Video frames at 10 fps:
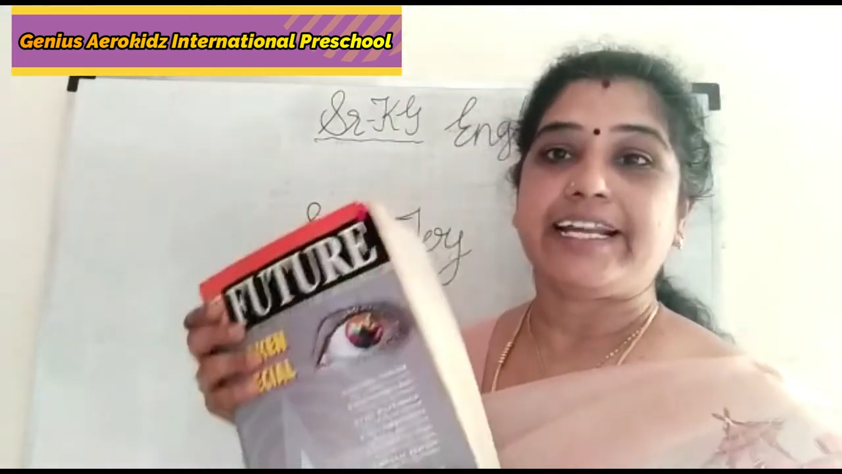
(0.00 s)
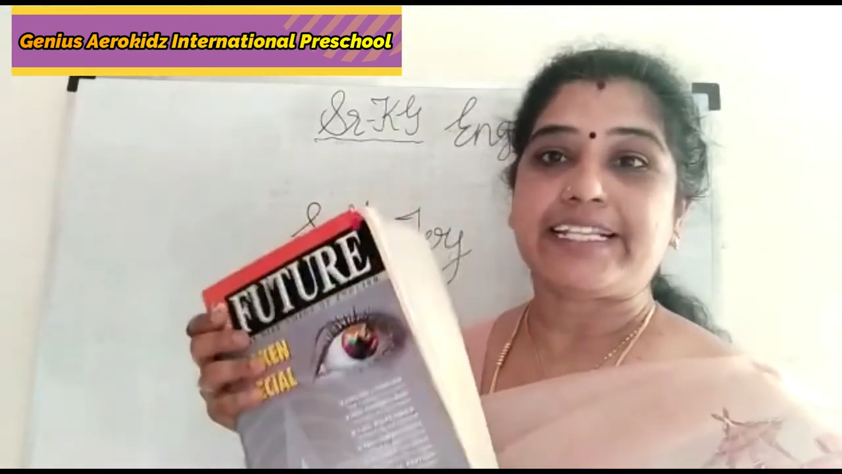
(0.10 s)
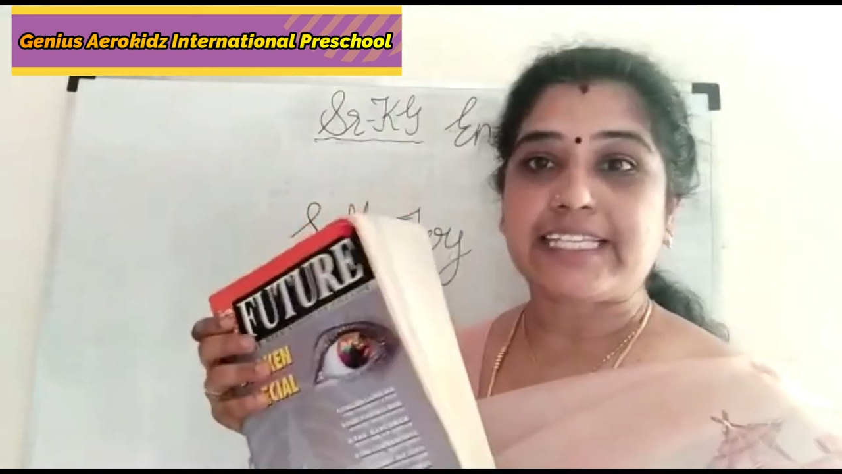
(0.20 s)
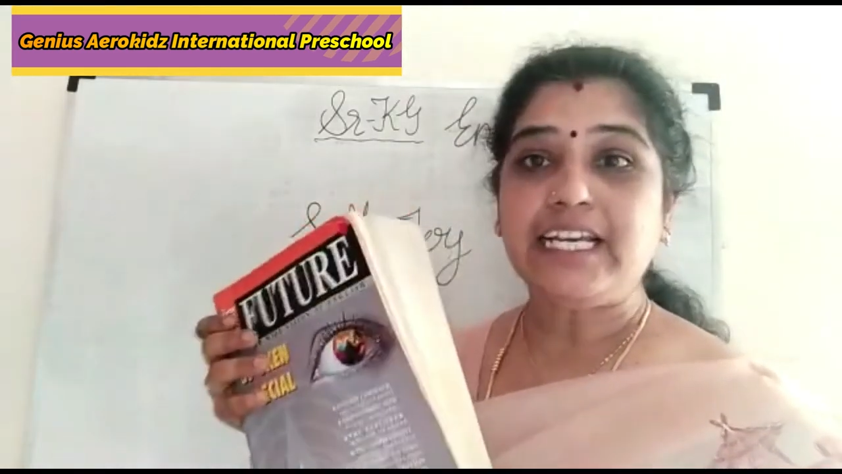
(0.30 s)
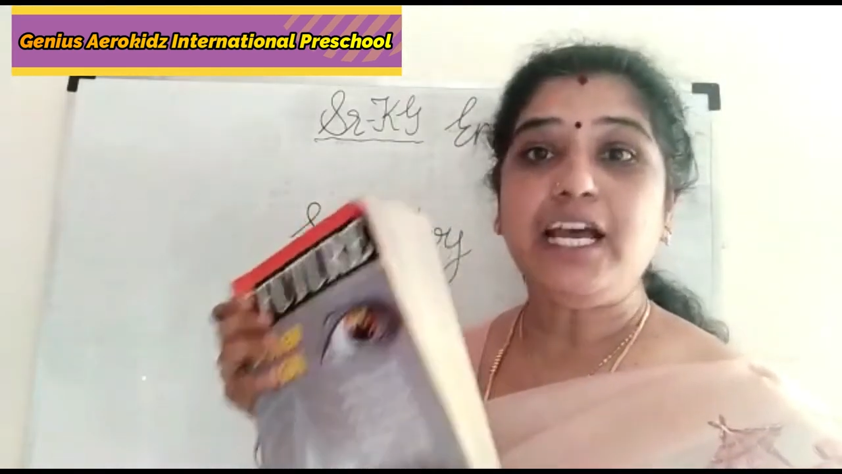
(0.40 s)

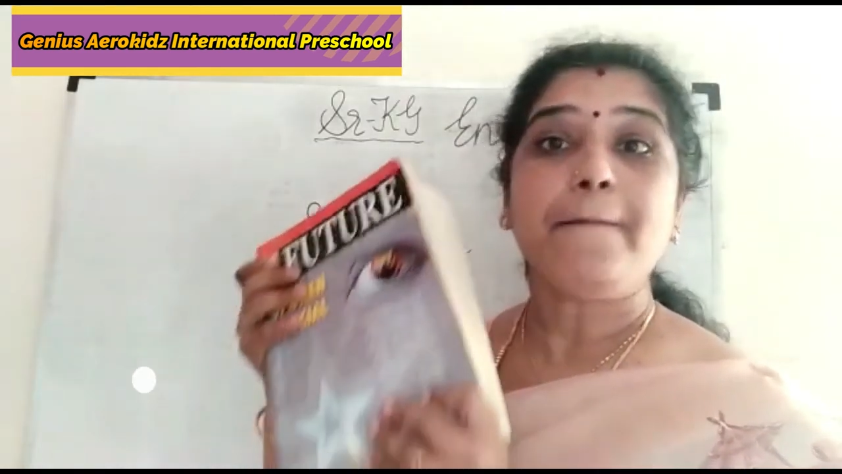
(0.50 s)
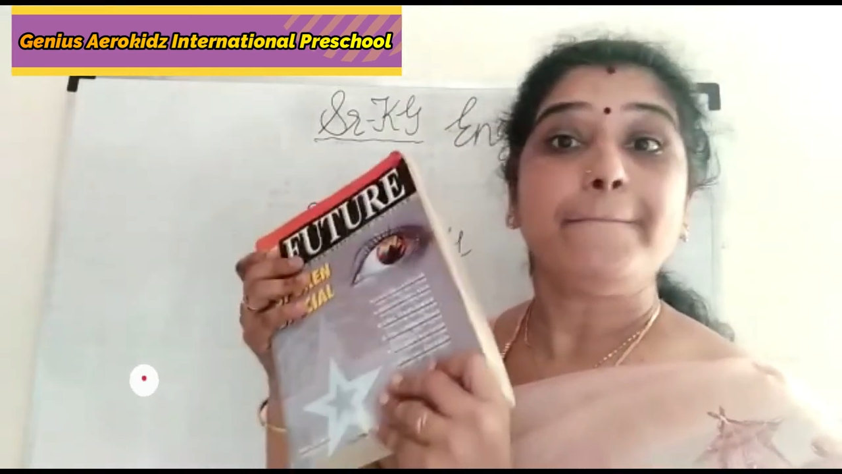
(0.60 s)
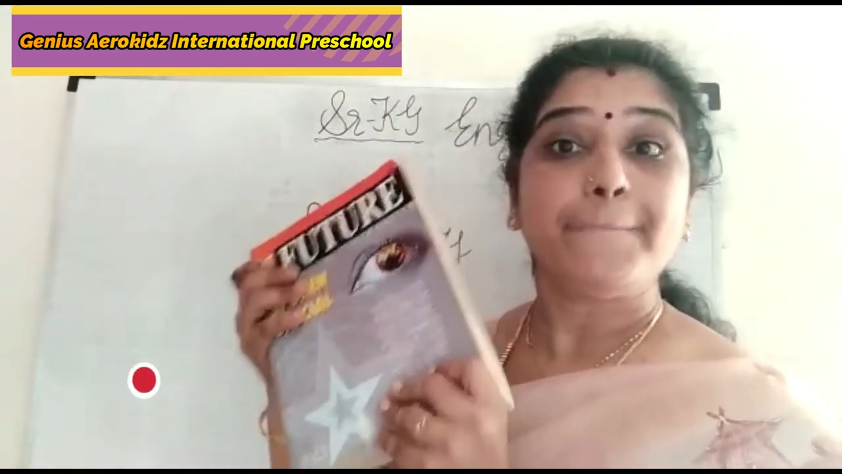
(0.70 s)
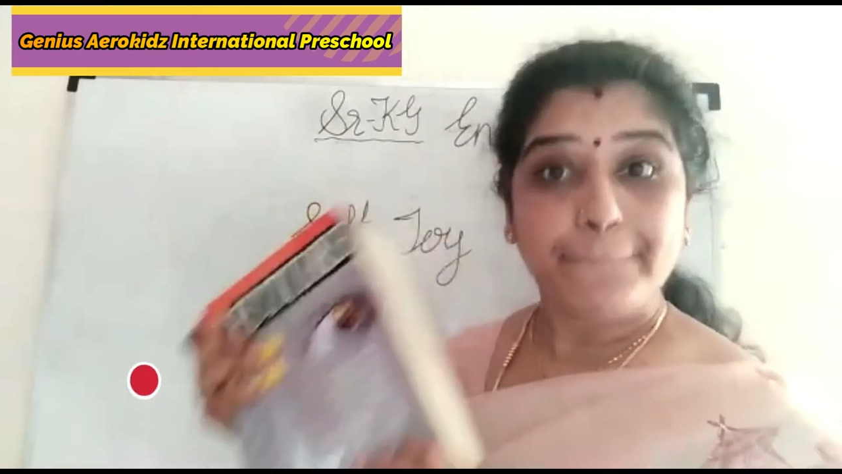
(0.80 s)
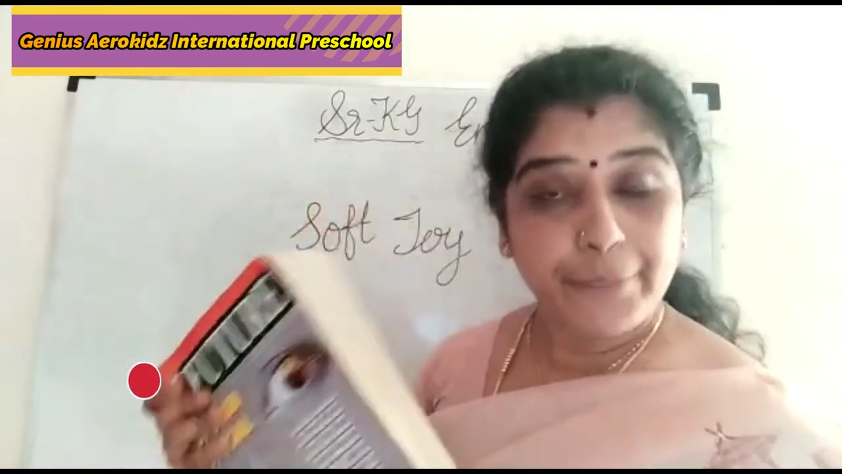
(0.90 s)
It's a
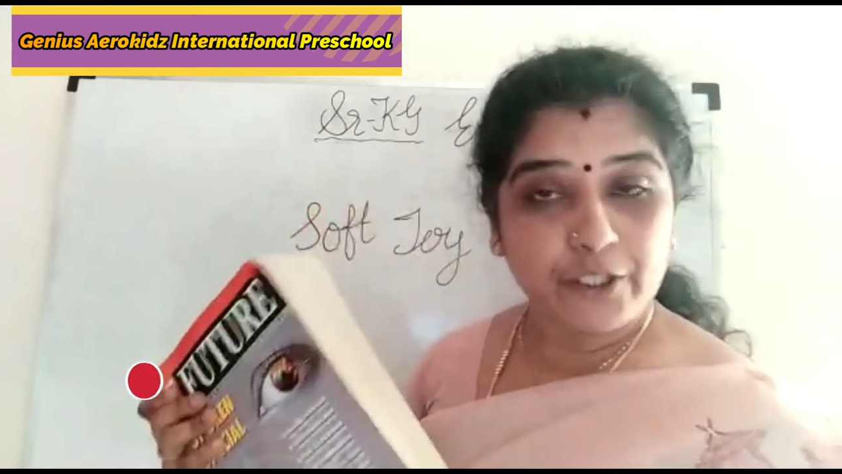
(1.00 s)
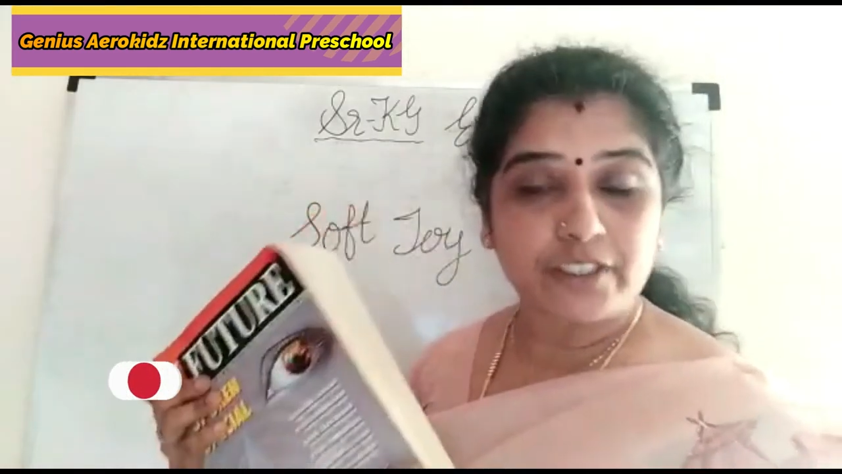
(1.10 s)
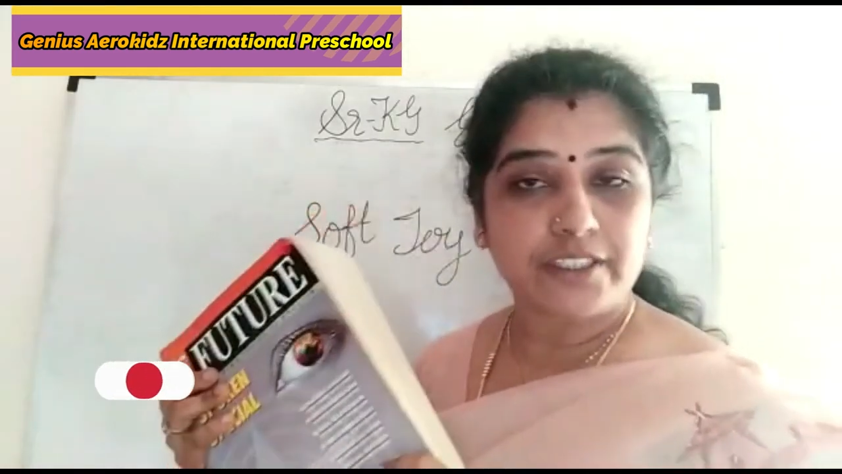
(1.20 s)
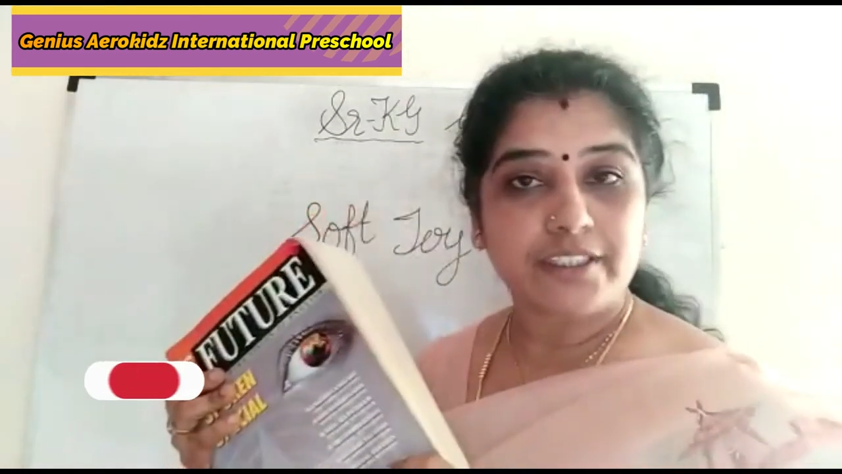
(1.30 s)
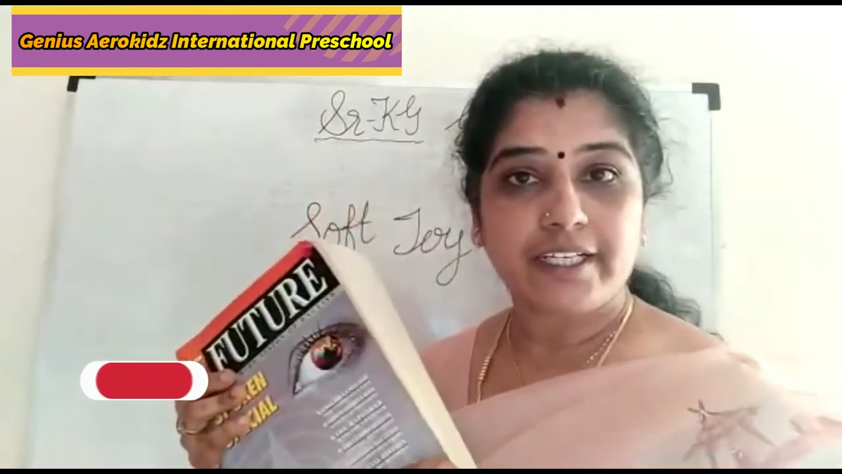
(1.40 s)
book.